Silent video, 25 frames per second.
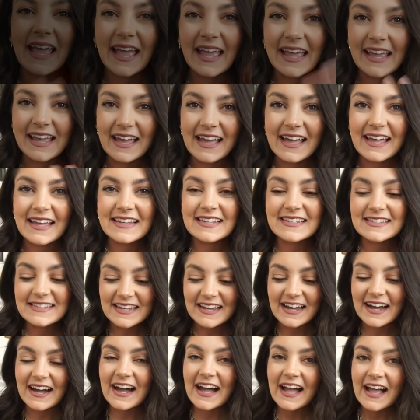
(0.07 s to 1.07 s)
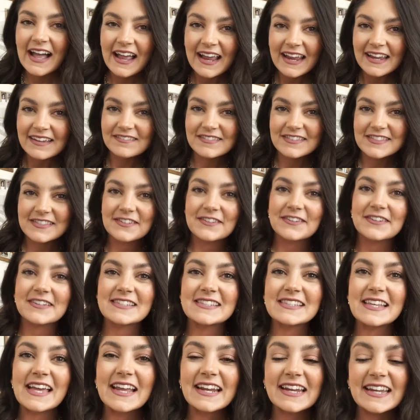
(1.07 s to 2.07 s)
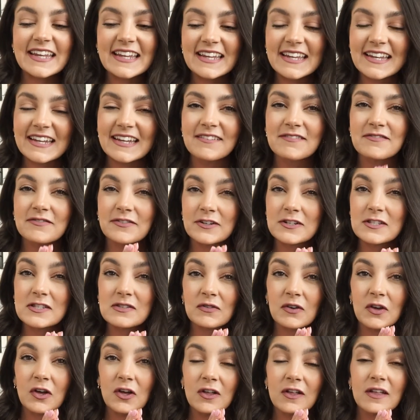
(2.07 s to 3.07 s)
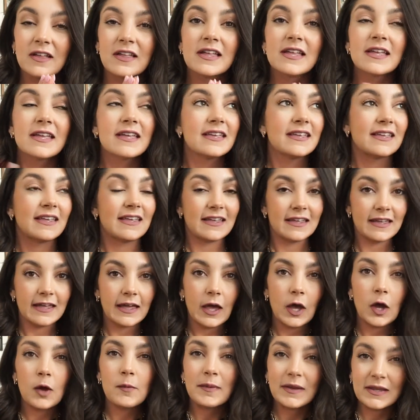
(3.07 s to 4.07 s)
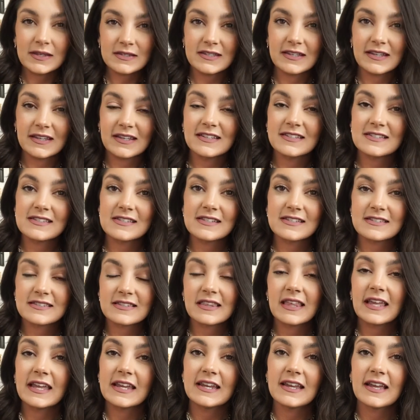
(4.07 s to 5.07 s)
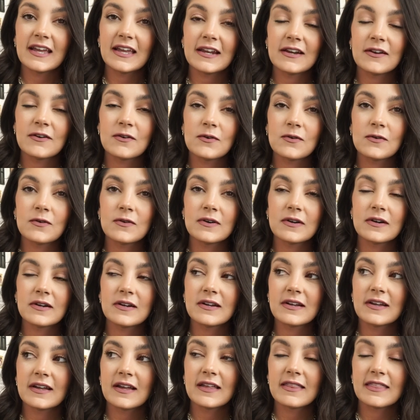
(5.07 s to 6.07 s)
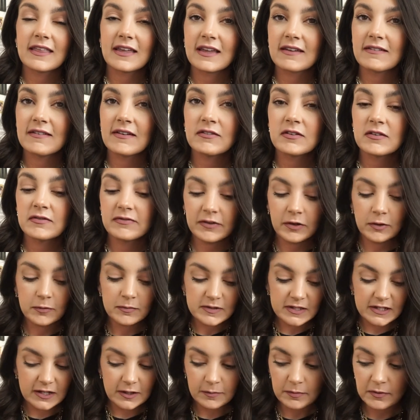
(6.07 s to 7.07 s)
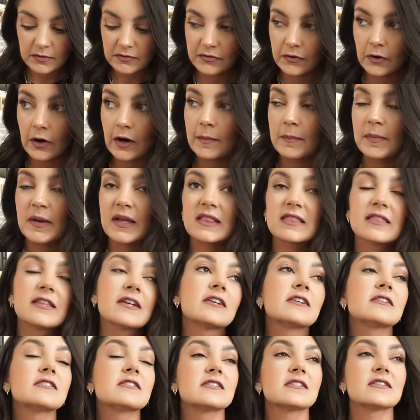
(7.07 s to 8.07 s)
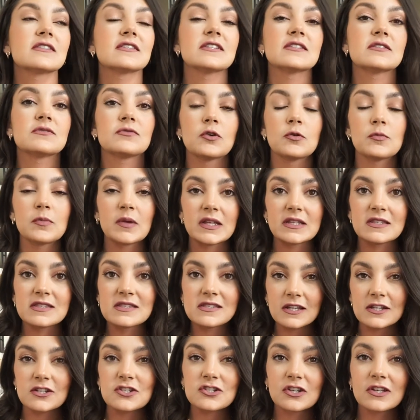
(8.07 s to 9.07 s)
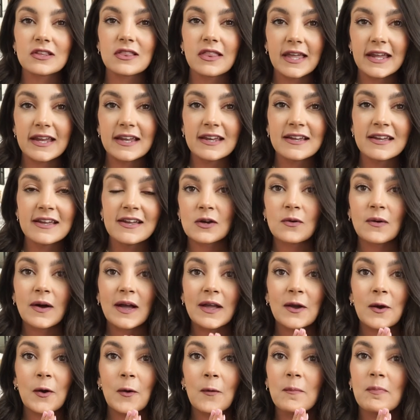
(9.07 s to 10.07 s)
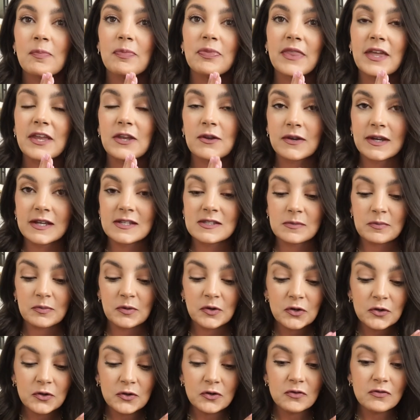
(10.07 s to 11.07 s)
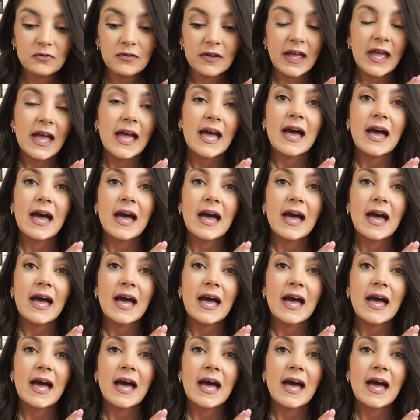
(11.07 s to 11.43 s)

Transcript: Hey guys, I am so excited. First of all, how amazing is this light? I don't think I've ever filmed here before, but there's this room gets such good light. So I hope that you guys approve.